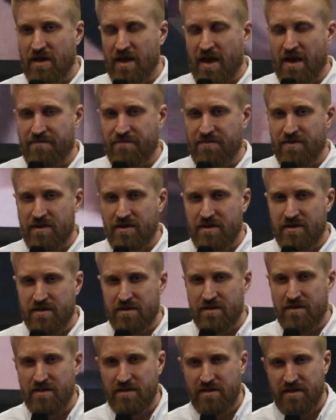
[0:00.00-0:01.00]
Africa,
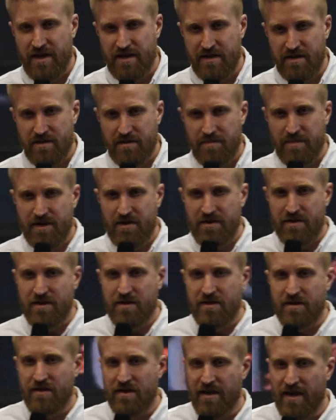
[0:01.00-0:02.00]
Latin
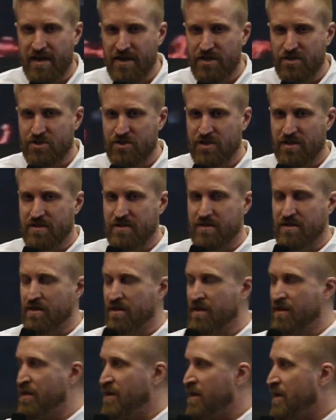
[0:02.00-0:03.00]
America, Asia,
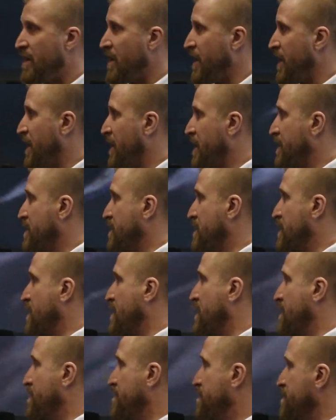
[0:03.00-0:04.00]
and
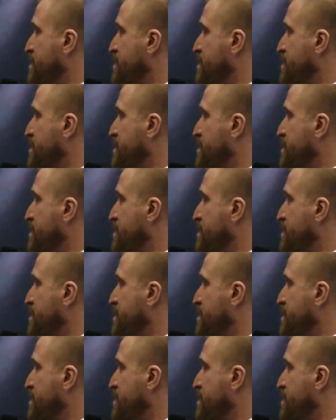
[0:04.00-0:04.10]
I